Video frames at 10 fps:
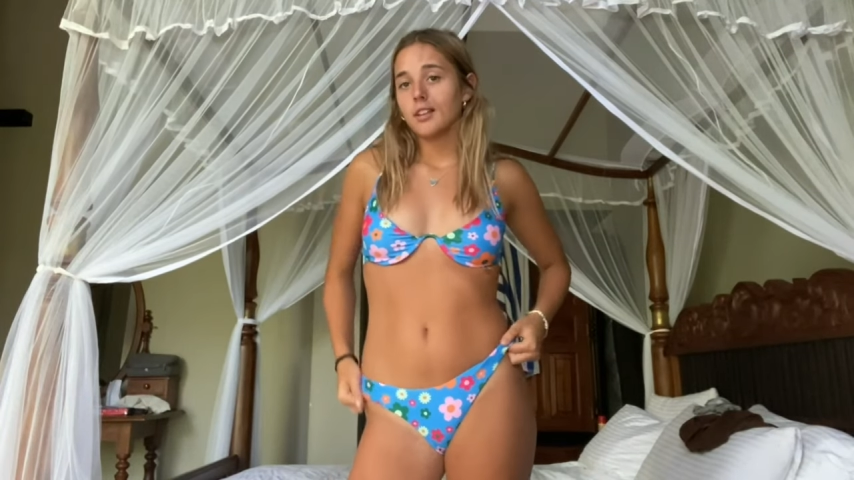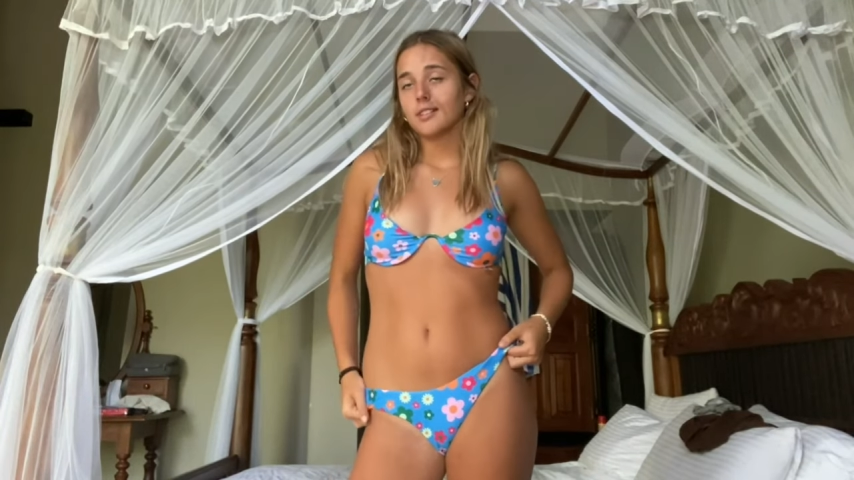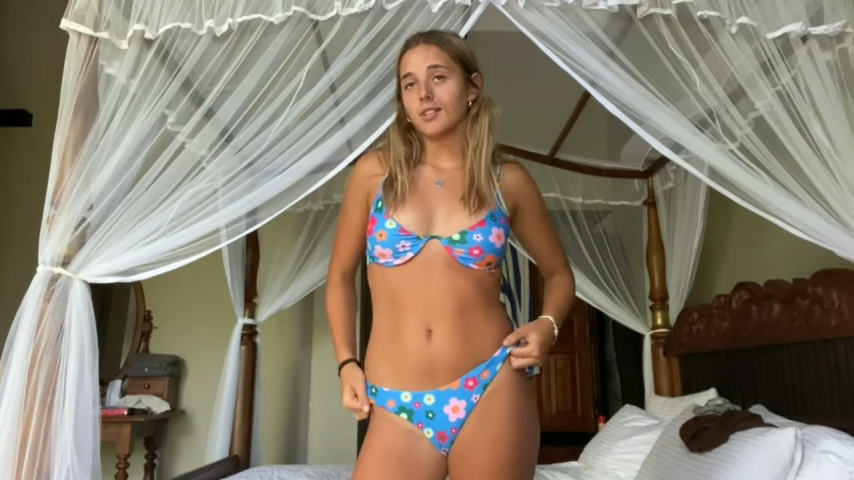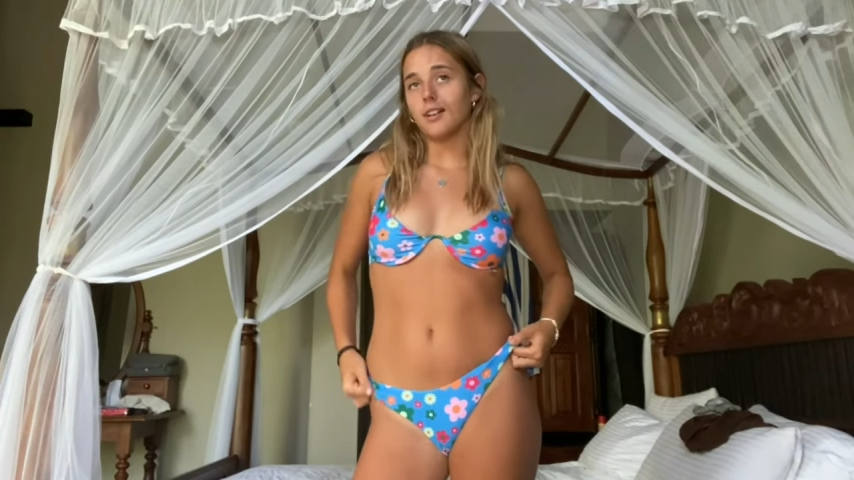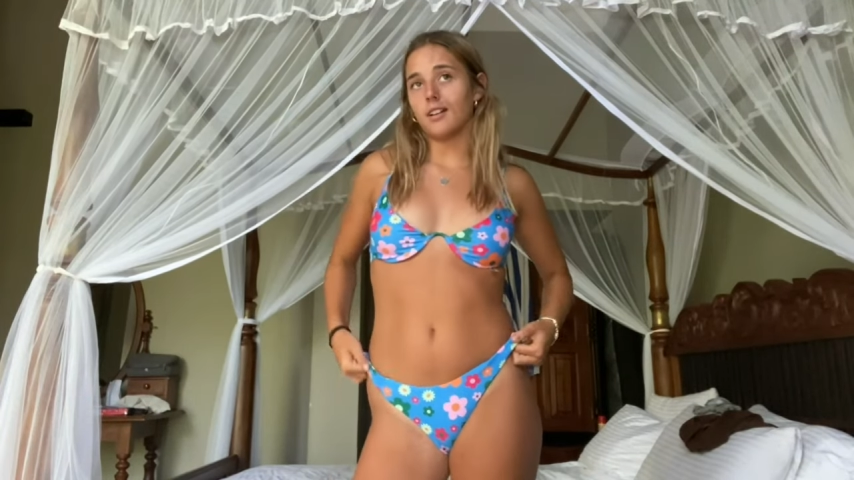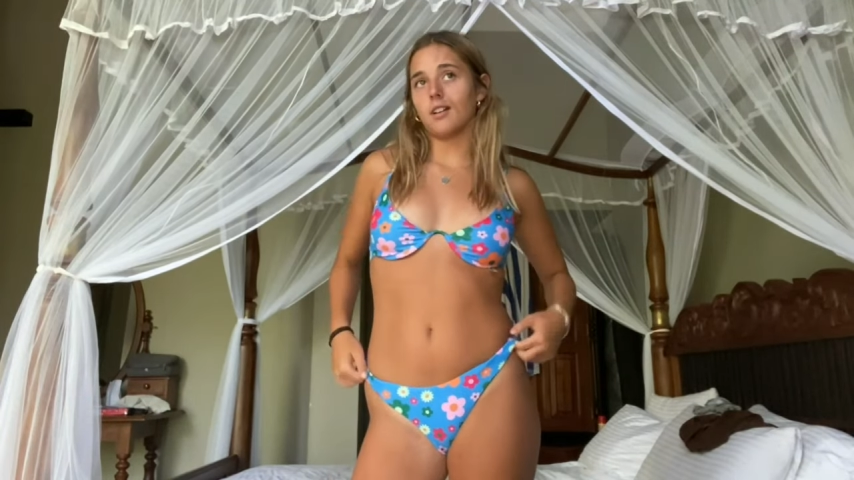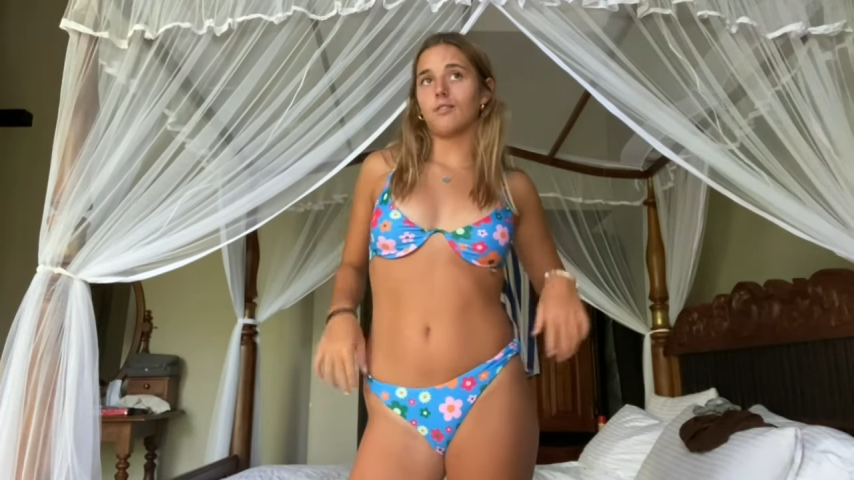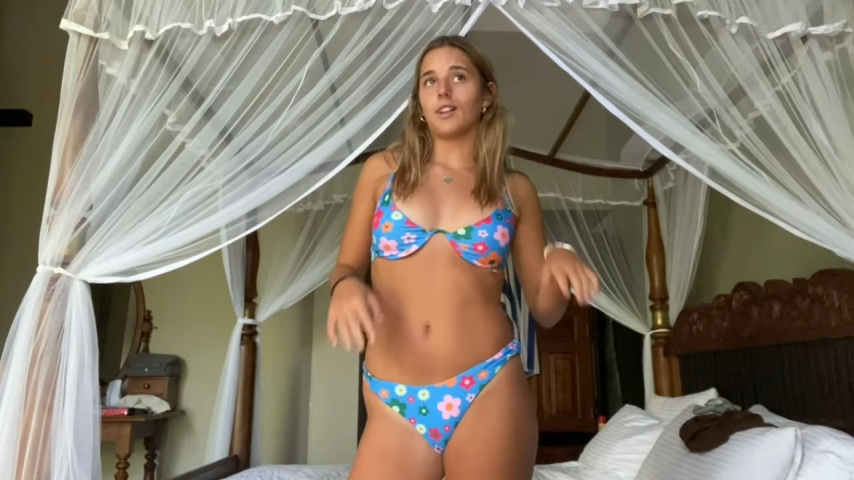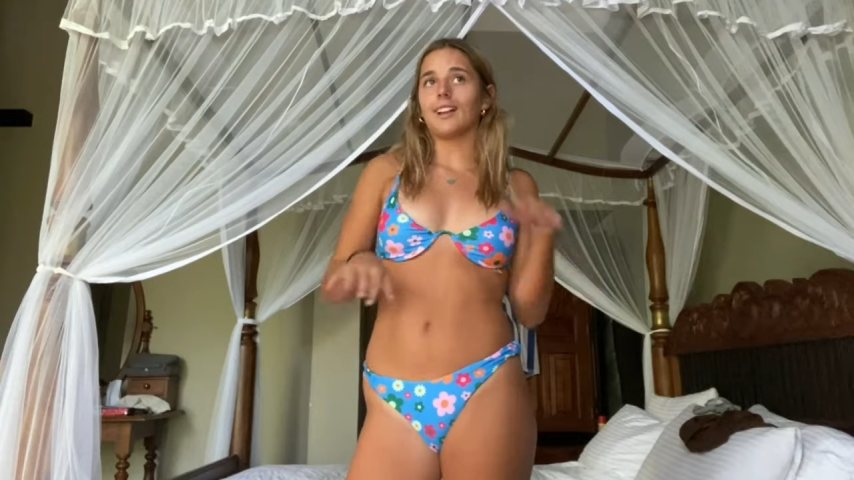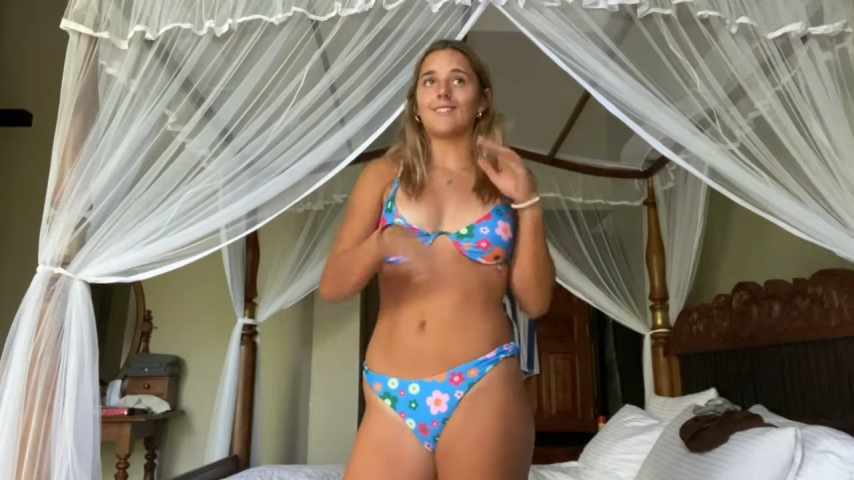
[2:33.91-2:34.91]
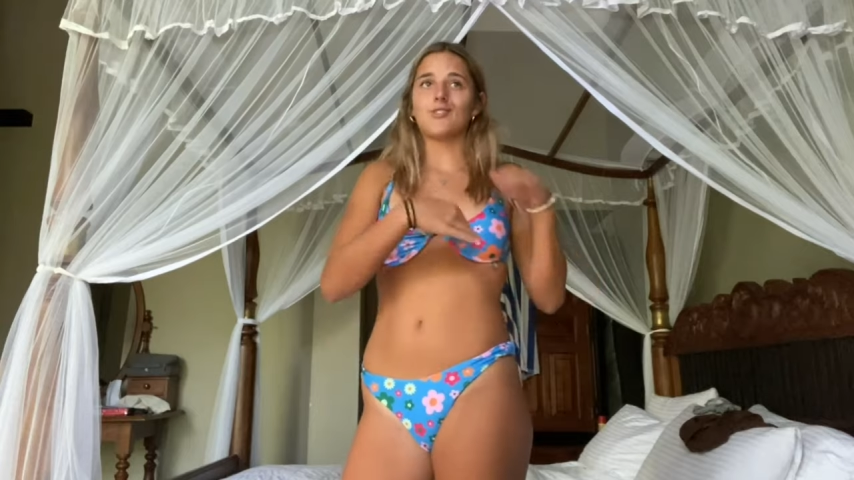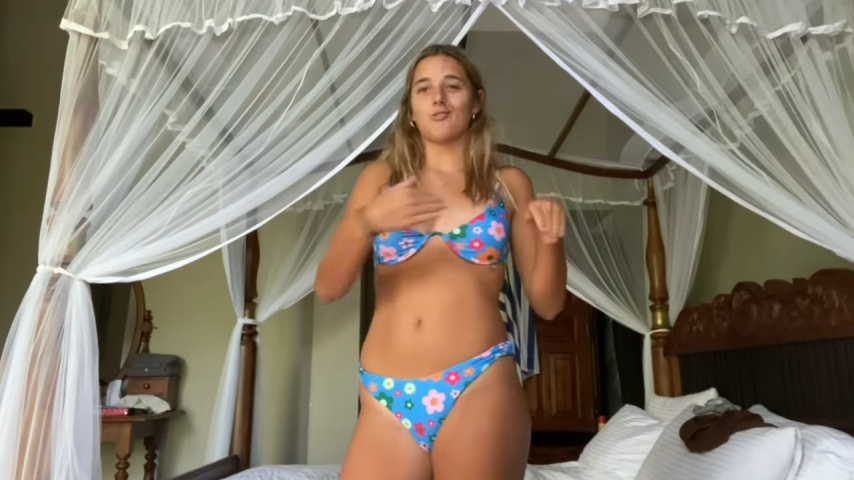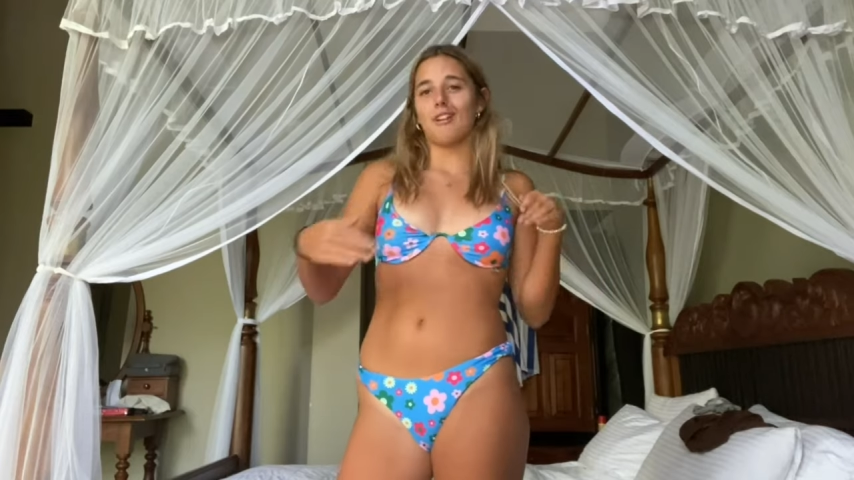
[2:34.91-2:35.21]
So if that gives you